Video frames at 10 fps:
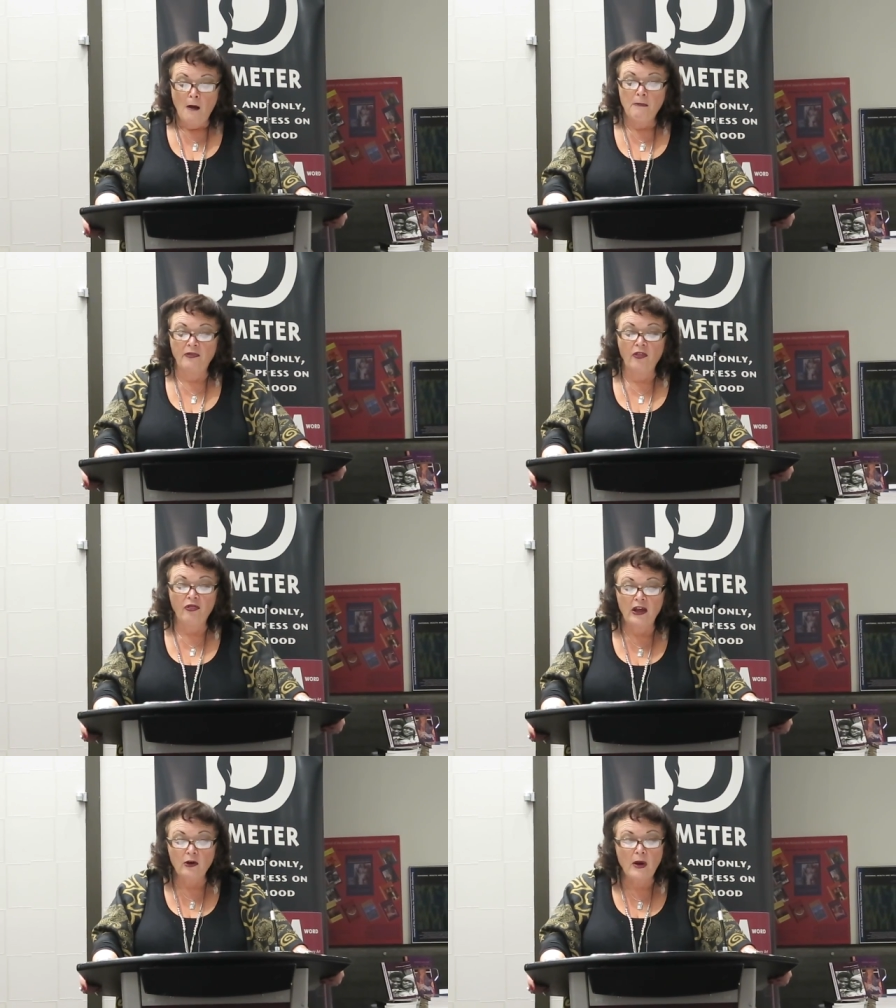But the
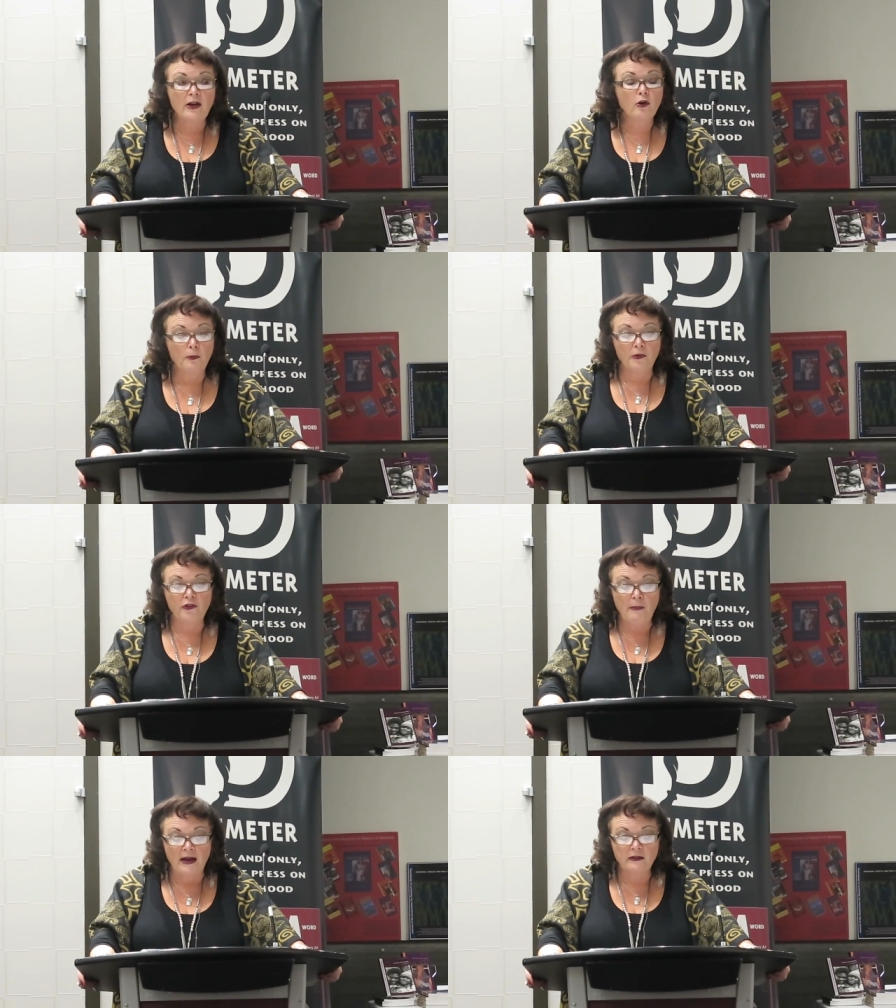theoretical
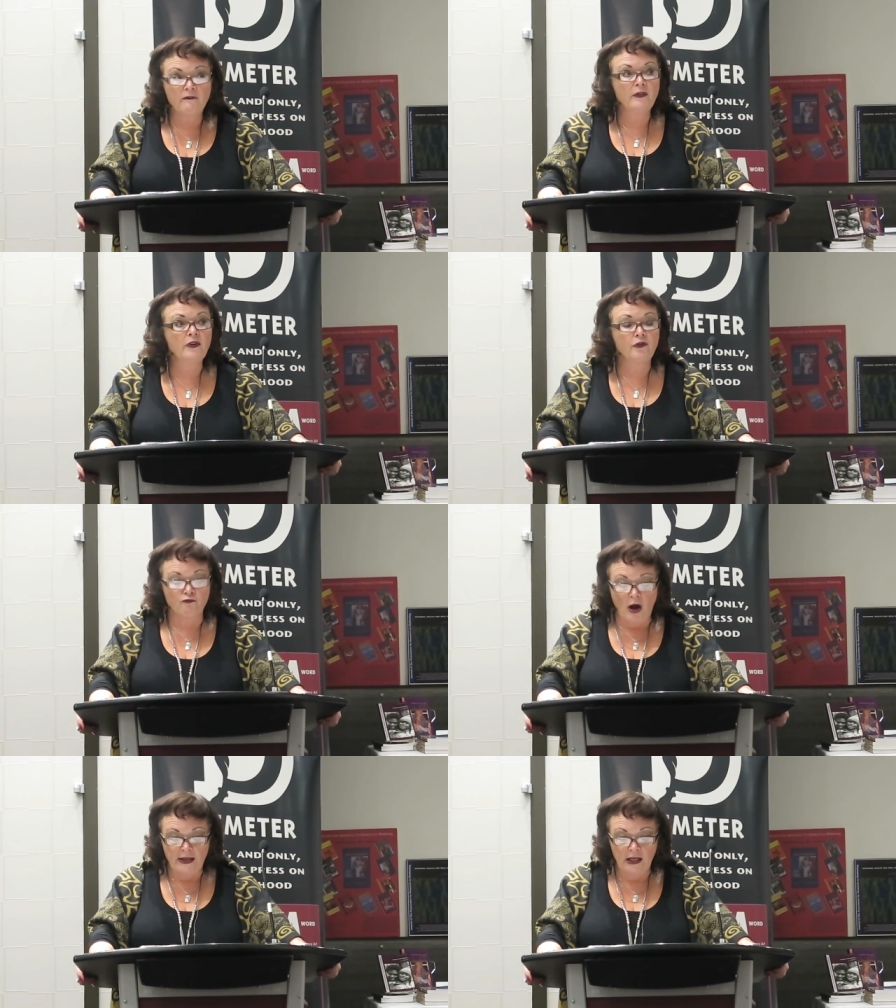perspective of
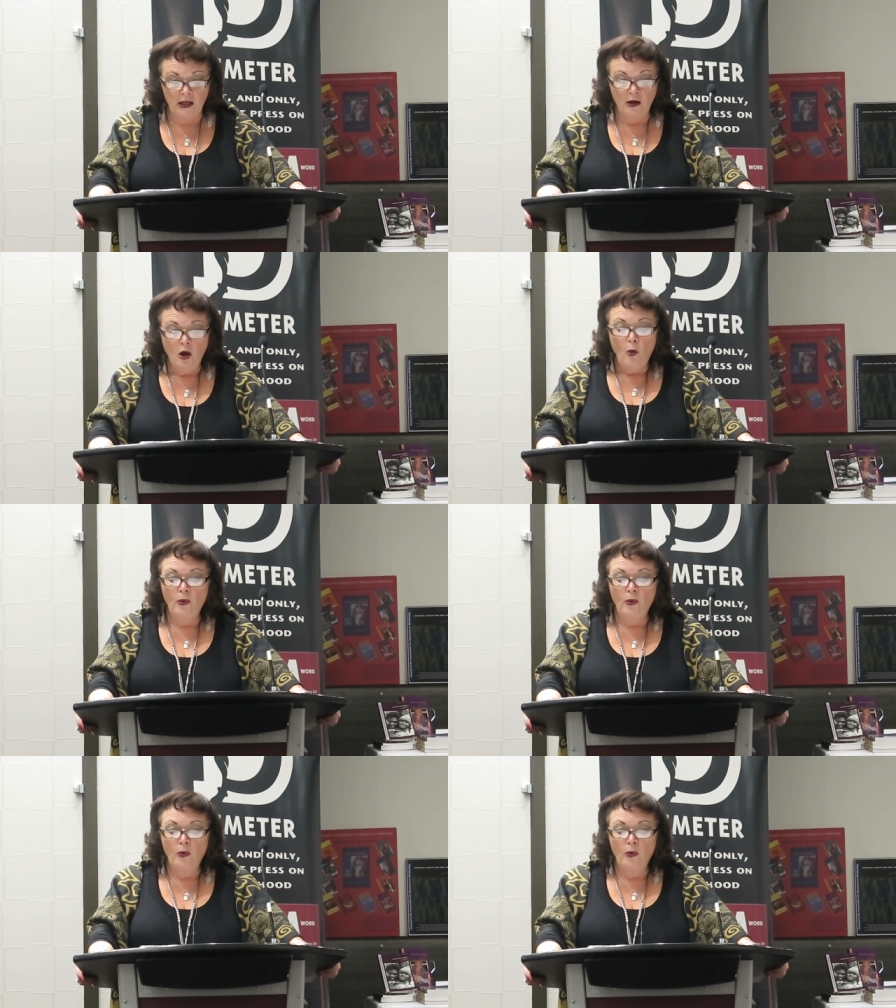this writing